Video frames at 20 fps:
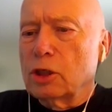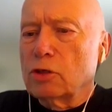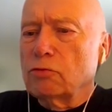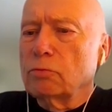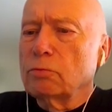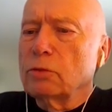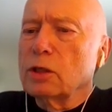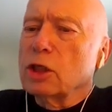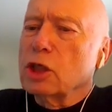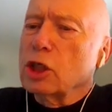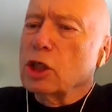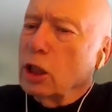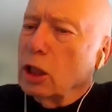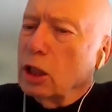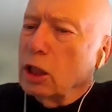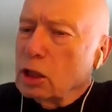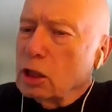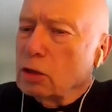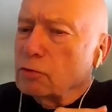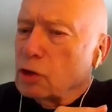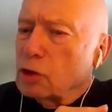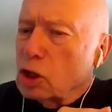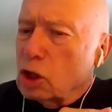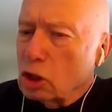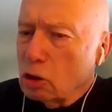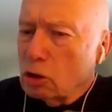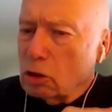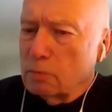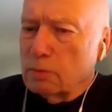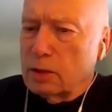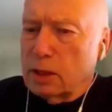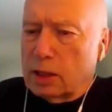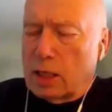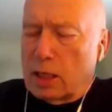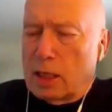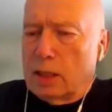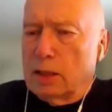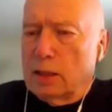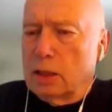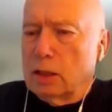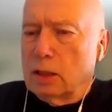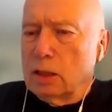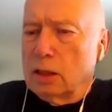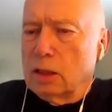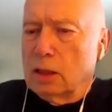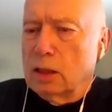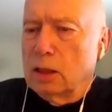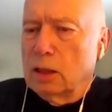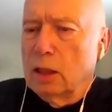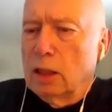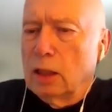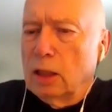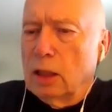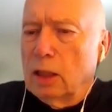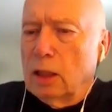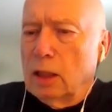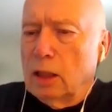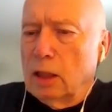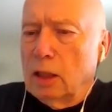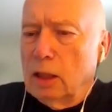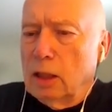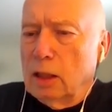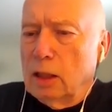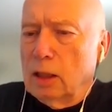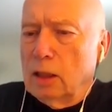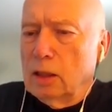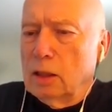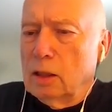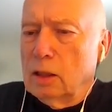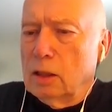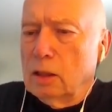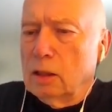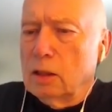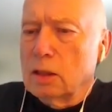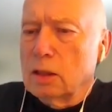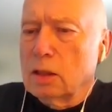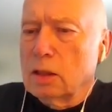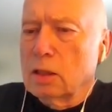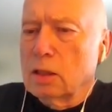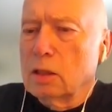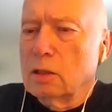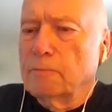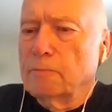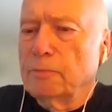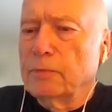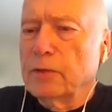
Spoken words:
just from a change of circumstances. And it's,